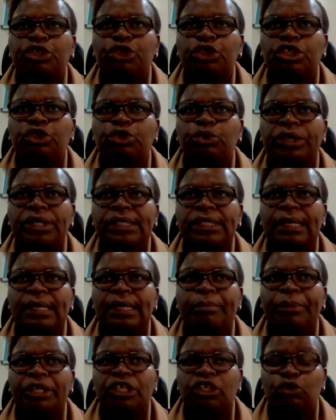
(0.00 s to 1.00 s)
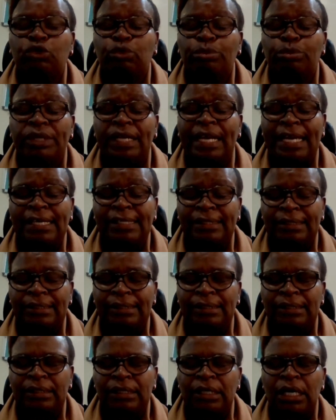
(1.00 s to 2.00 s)
insurance company to be
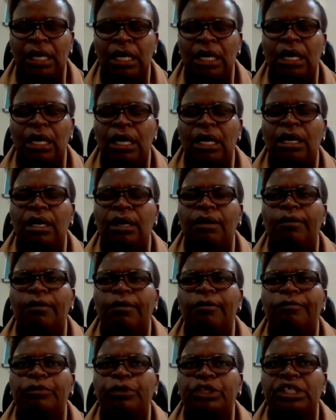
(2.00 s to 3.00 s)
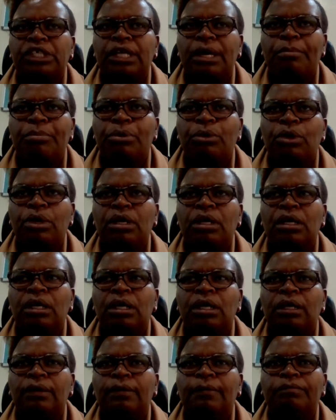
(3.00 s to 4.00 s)
licensed. For example,
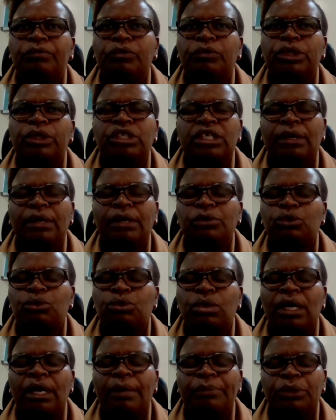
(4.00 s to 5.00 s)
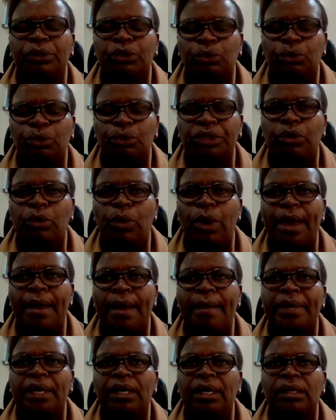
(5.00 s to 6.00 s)
when it comes to capital
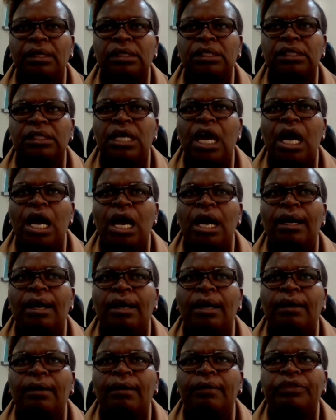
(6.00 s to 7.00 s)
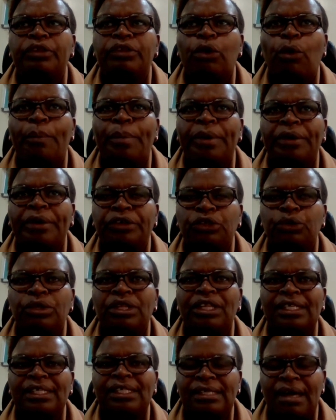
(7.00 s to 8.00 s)
requirements, the
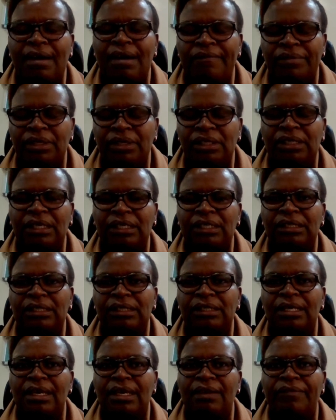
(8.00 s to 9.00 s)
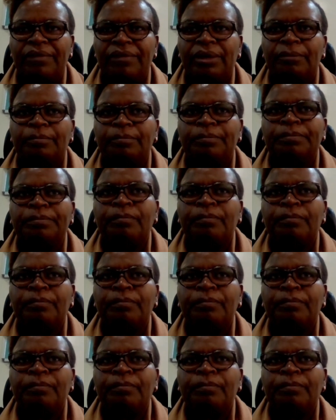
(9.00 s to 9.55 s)
operation, the service that is given,